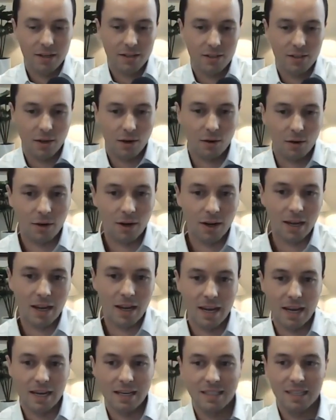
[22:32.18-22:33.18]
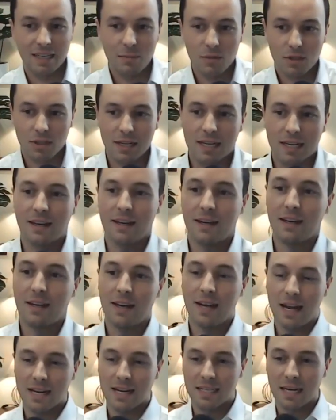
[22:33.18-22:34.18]
So it seems like
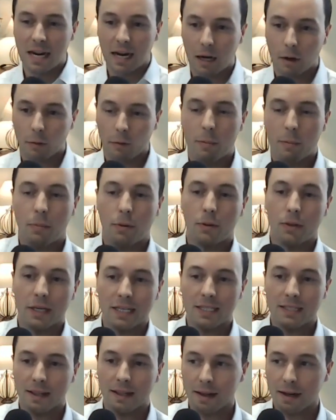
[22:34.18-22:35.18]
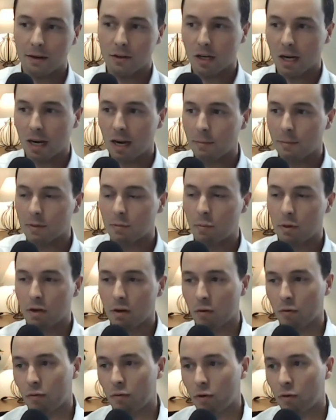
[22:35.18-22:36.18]
it's not going to replace a lot of jobs, but
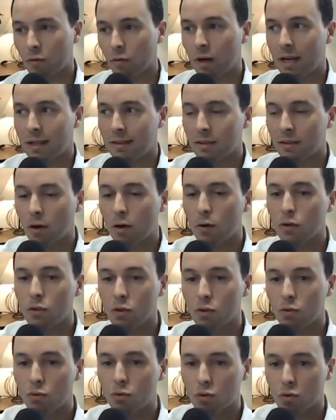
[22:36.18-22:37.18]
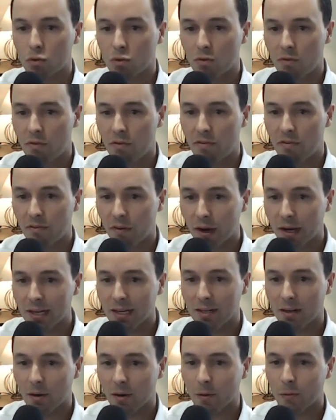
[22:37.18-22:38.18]
you're right. Those who
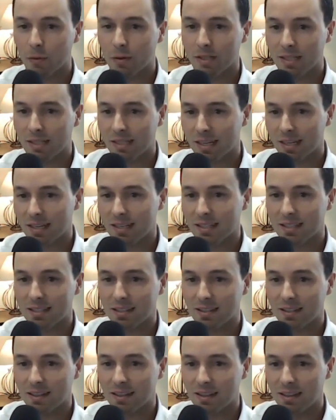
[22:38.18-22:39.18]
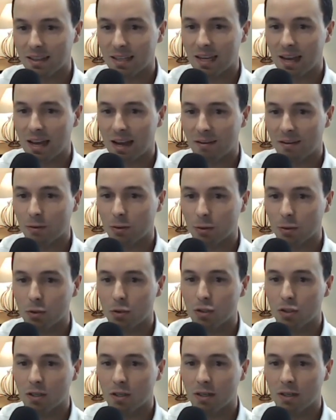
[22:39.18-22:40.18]
fight or resist the
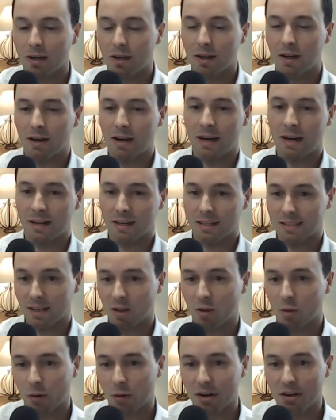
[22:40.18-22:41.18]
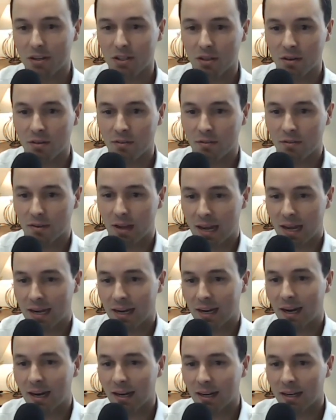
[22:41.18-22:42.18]
evolution and acceleration of
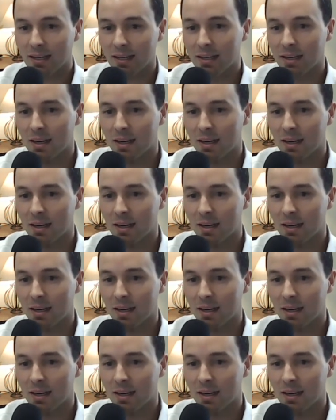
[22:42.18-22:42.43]
AI